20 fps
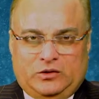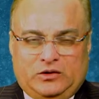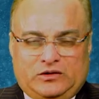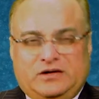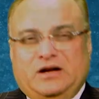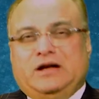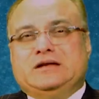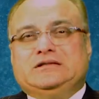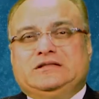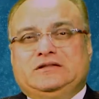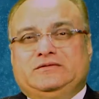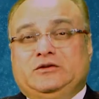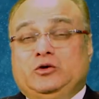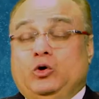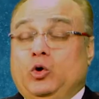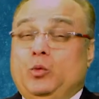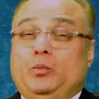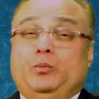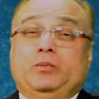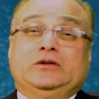transit
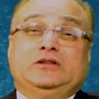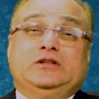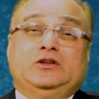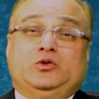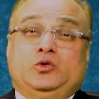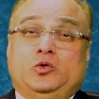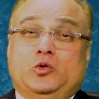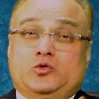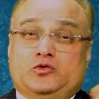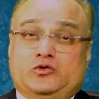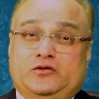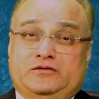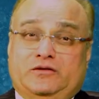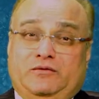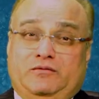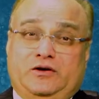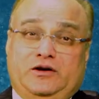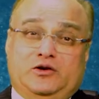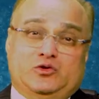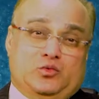will open the doors of the
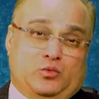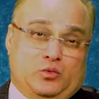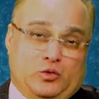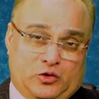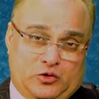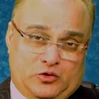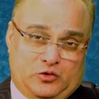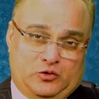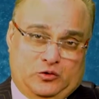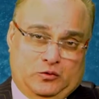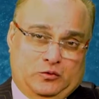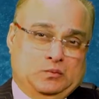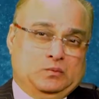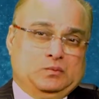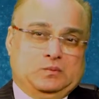world toward you.